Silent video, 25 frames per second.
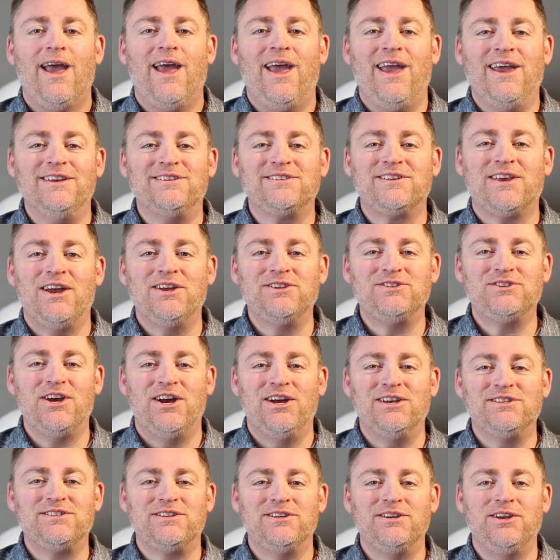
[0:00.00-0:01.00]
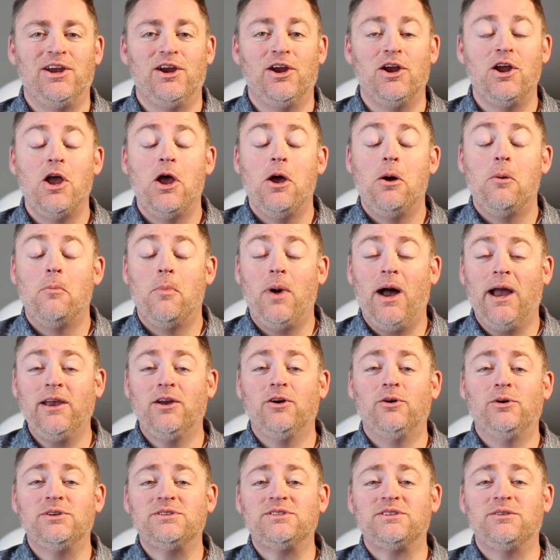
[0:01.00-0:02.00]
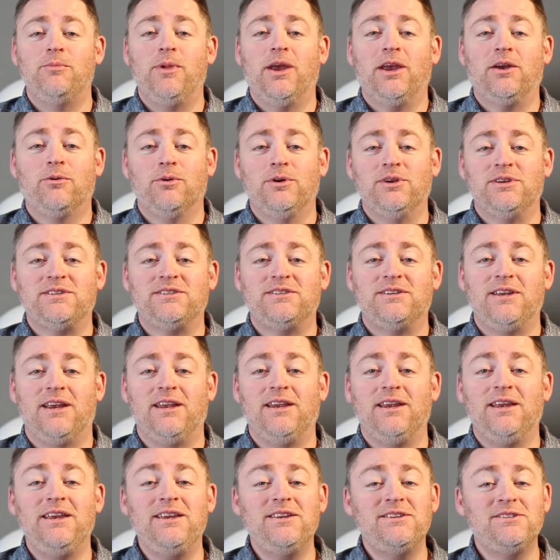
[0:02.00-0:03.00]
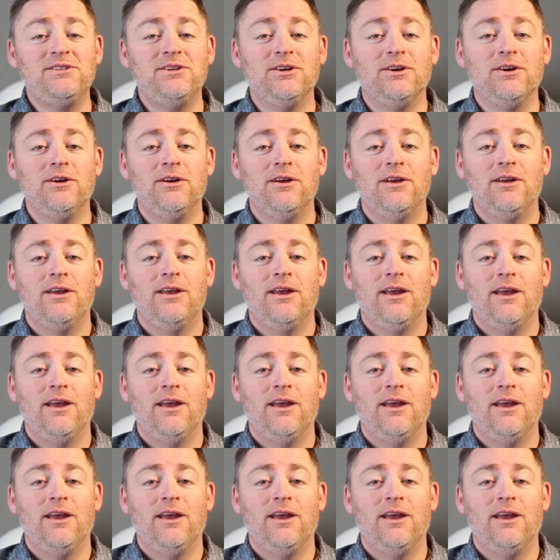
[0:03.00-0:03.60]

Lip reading: Hey, Scott Johnson here. My goal is to make real estate easier